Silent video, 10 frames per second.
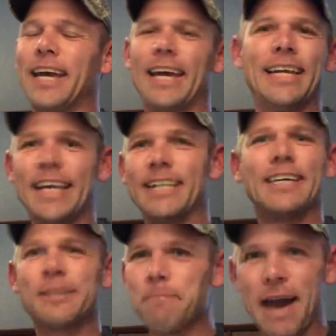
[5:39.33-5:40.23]
it
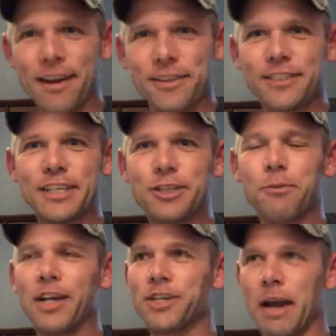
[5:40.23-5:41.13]
doesn't matter the
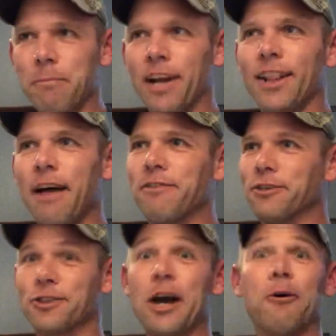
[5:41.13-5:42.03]
situation. I'm going to love you.
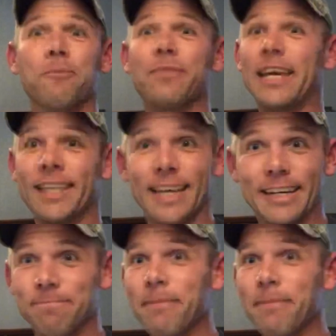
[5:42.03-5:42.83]
So, Ethan,